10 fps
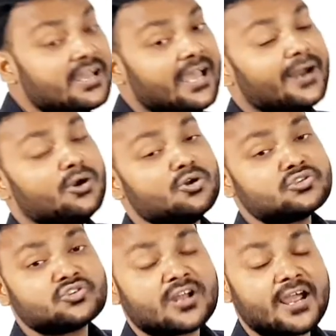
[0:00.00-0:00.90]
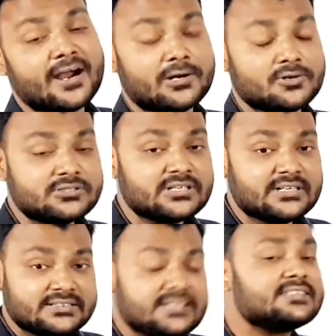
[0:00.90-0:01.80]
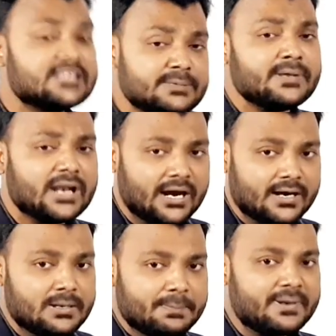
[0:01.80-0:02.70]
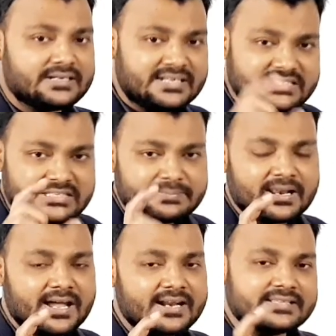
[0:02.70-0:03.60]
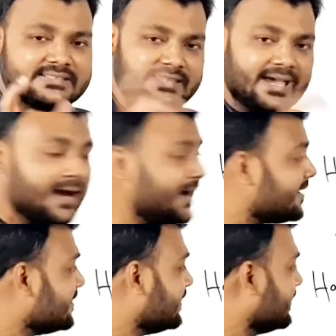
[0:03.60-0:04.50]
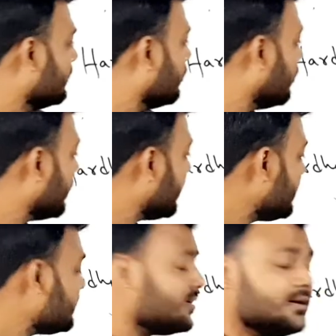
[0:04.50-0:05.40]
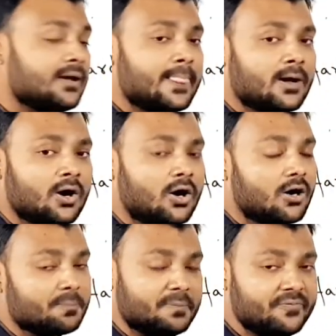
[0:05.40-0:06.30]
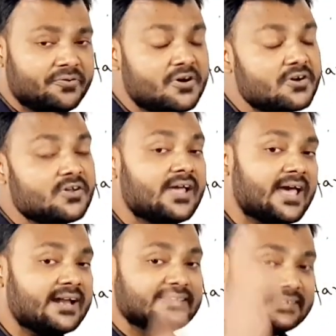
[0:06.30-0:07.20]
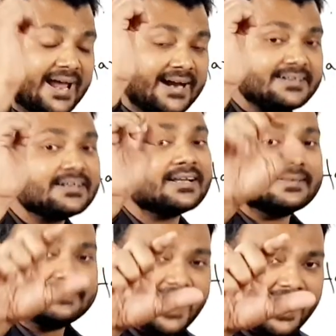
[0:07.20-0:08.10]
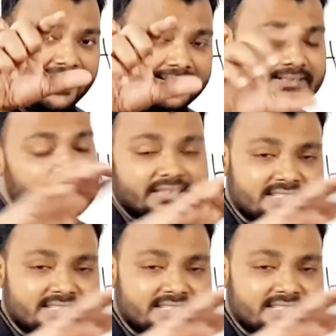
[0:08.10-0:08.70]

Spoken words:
and no sooner had rules, they are similar, but dissimilar is there when or before and that then.